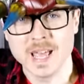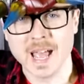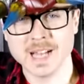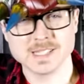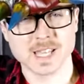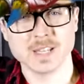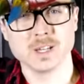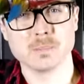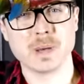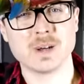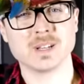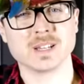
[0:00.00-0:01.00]
and tell you
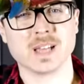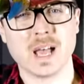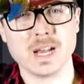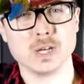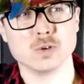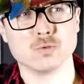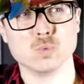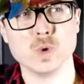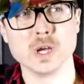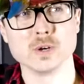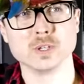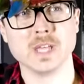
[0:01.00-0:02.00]
about a kind of
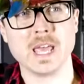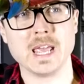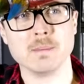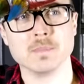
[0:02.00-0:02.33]
weird game